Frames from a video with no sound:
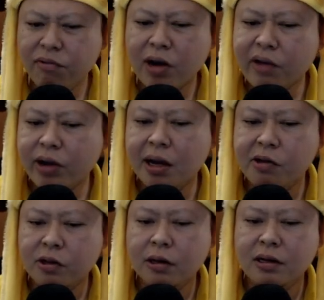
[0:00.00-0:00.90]
5
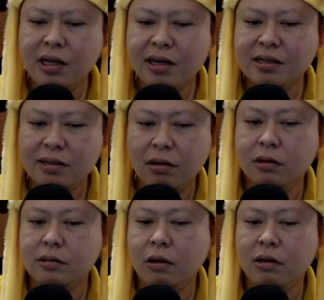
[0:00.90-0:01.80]
additional Nikke
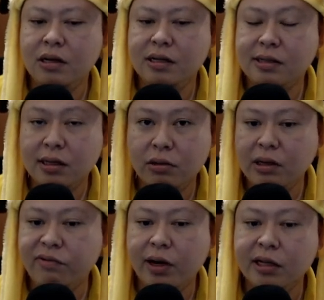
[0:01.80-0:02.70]
slots on the Synchro
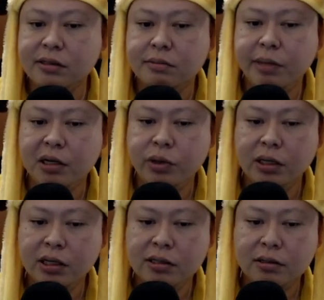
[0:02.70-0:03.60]
device by doing
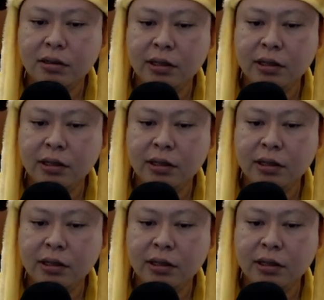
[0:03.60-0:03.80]
this.